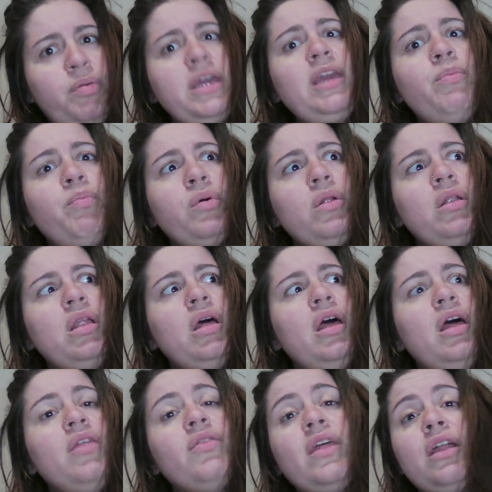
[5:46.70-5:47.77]
people
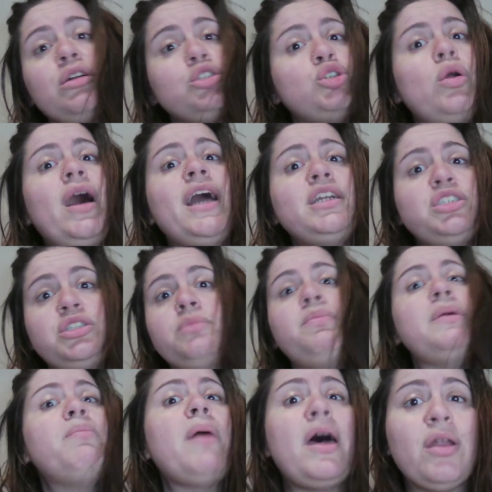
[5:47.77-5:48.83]
that are trying to
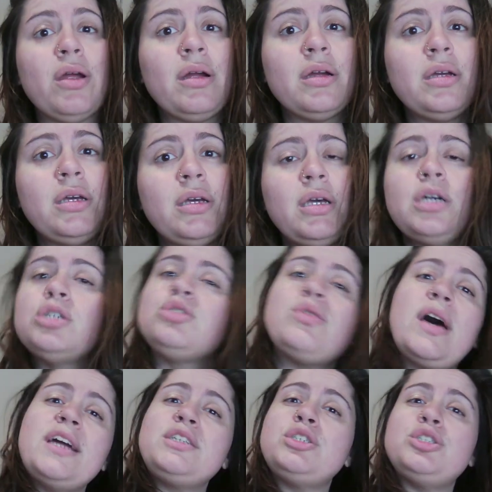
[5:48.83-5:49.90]
be better,
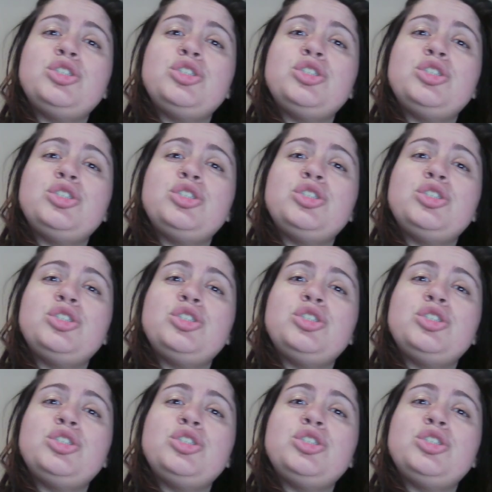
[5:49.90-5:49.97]
trying to